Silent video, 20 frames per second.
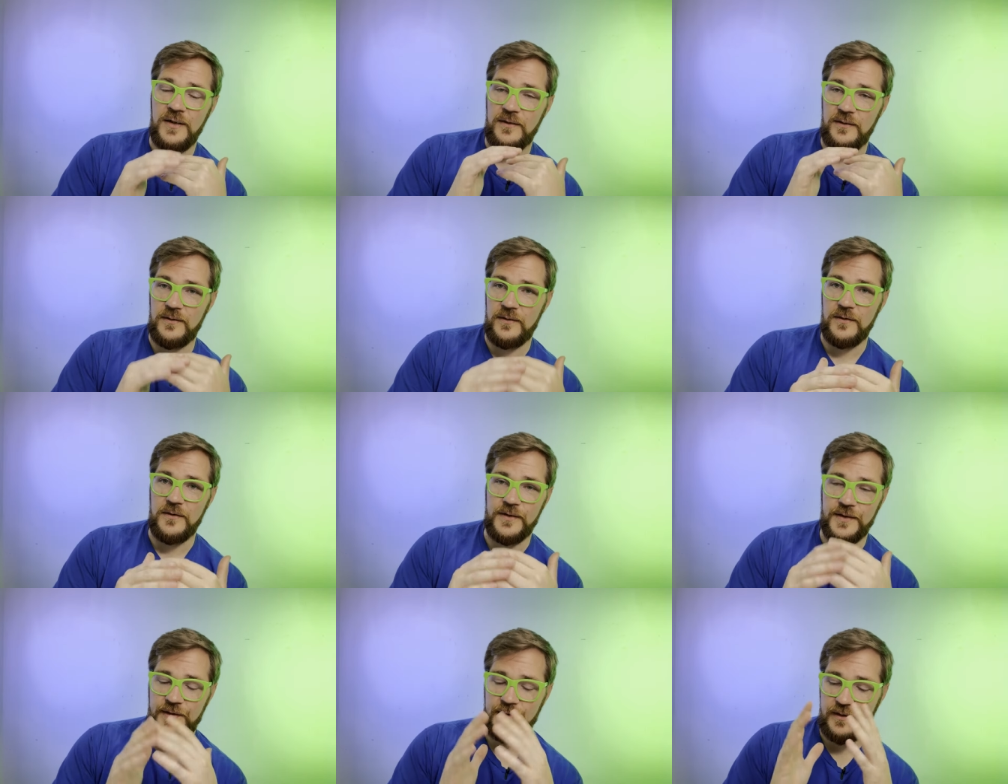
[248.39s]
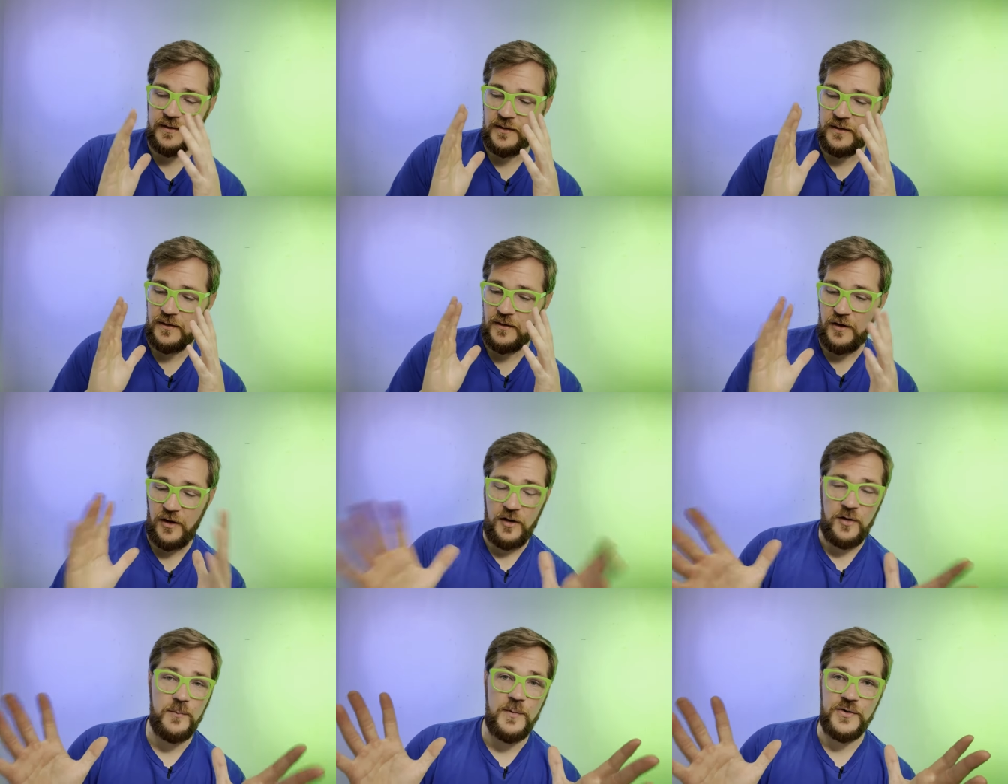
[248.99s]
There's
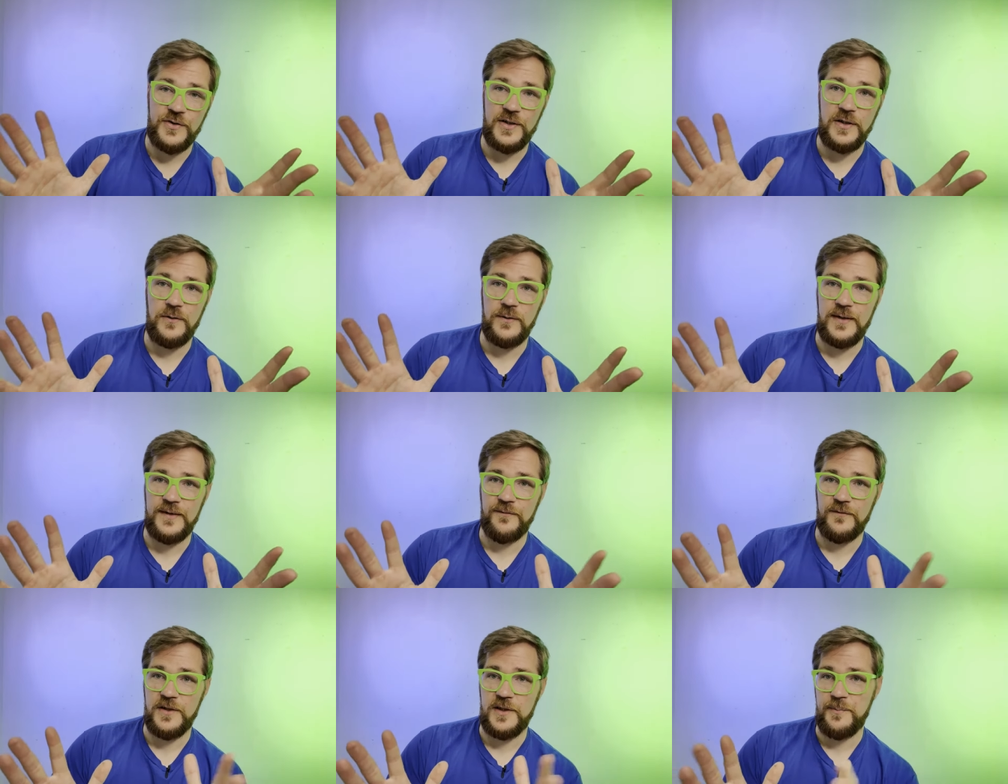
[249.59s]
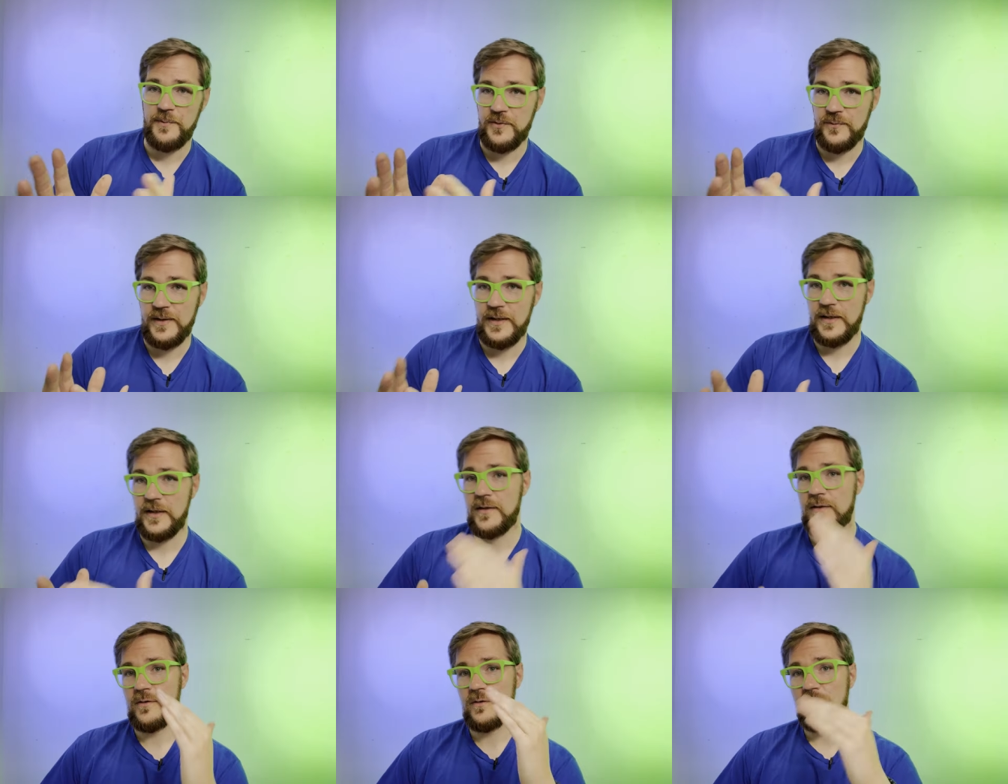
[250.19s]
almost no difference between
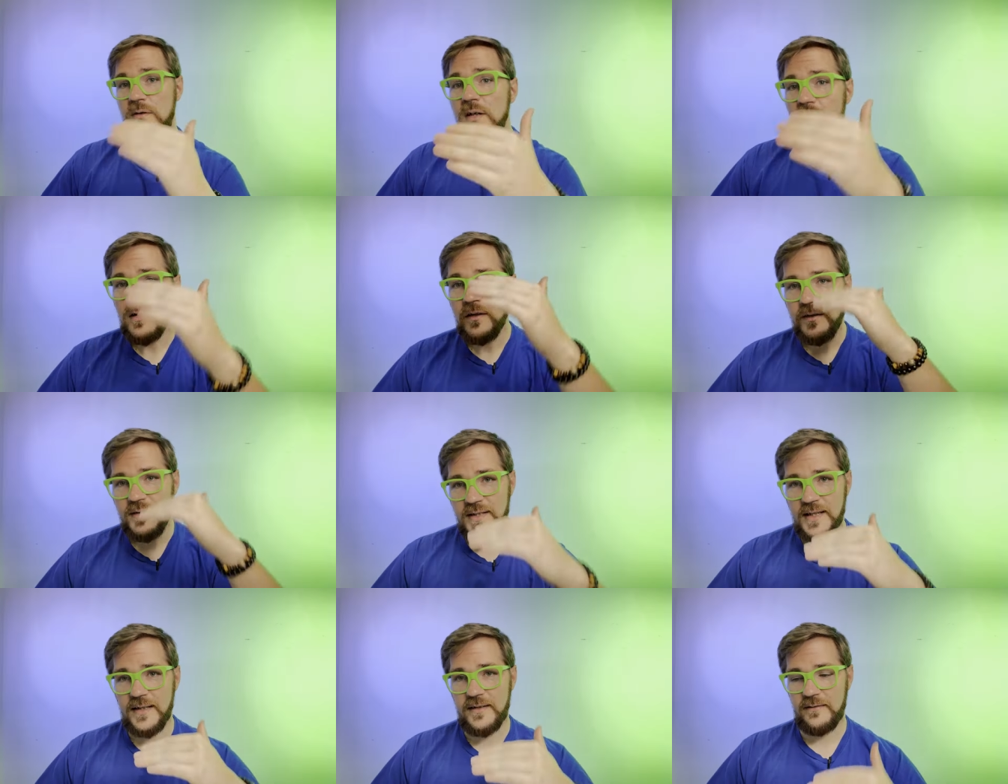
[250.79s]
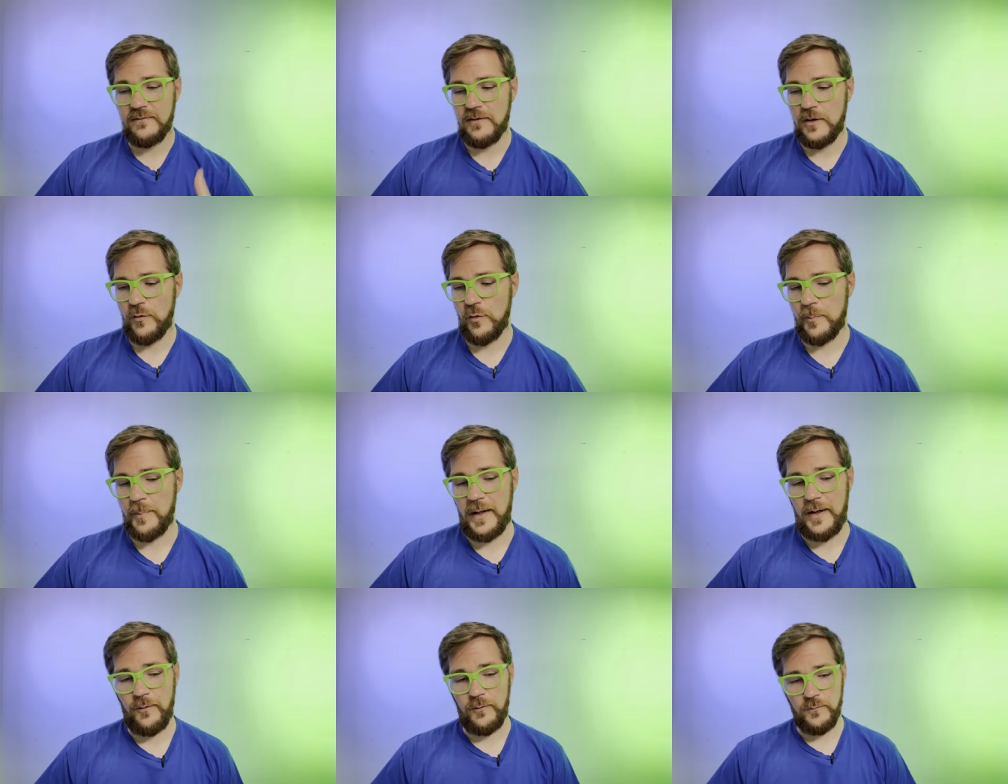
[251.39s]
the two. You take the lower
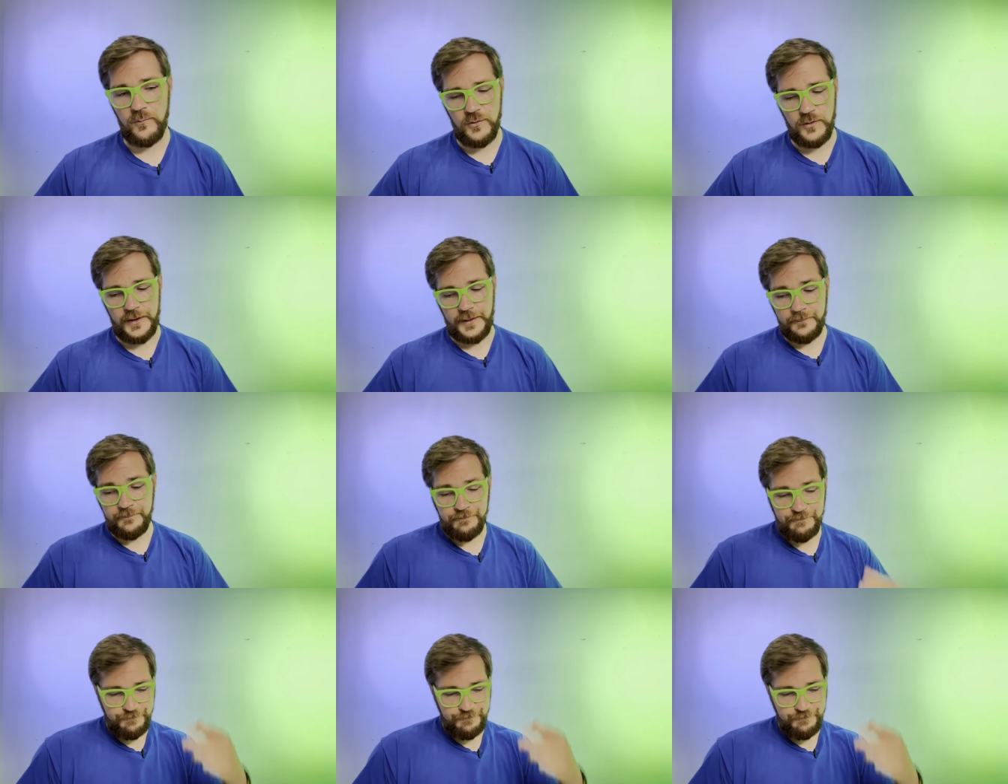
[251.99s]
powered one.